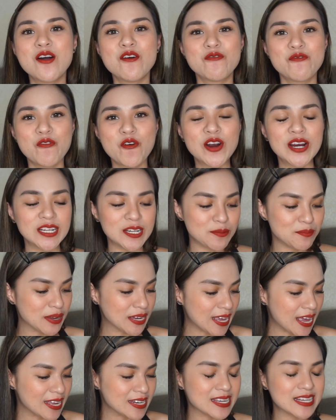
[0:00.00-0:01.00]
For the
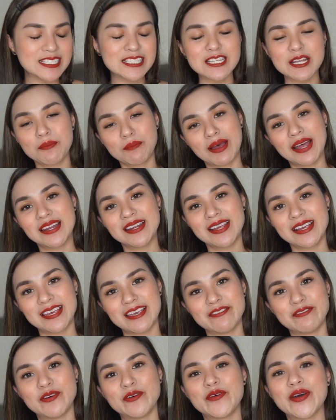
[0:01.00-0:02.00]
mechanics naman ng
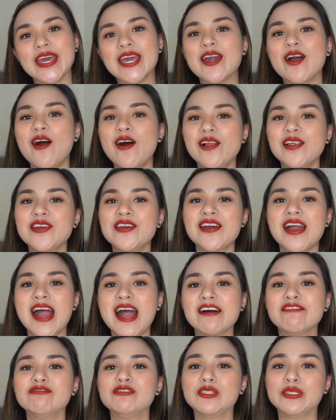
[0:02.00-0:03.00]
giveaway, all you
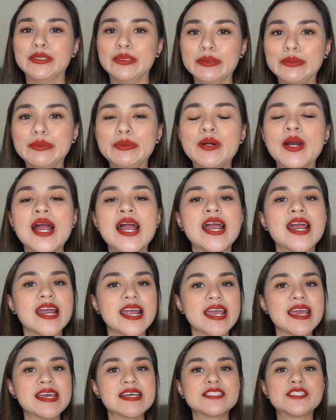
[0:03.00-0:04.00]
have to do
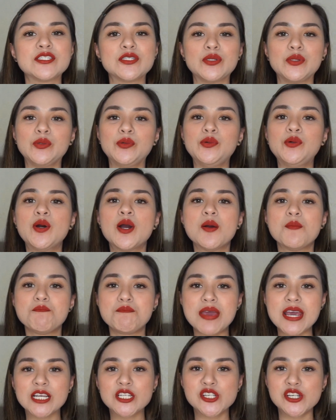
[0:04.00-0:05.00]
is to
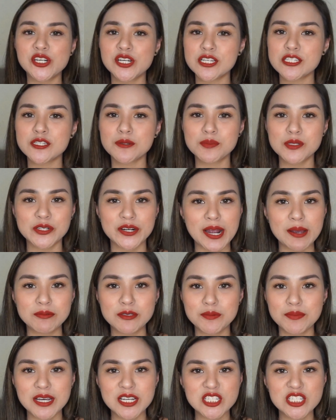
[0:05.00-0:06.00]
make sure you subscribe to
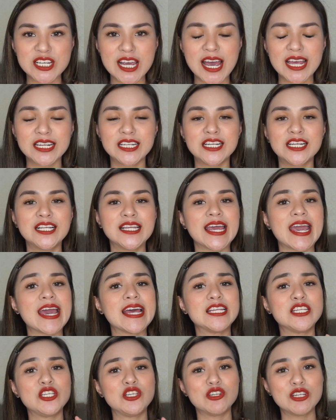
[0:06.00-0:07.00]
my channel
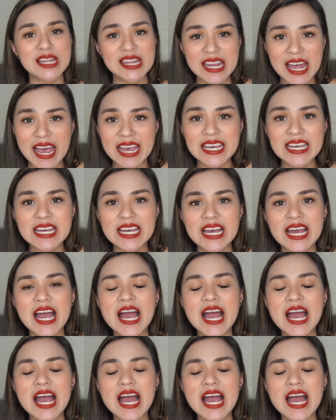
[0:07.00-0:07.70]
and you like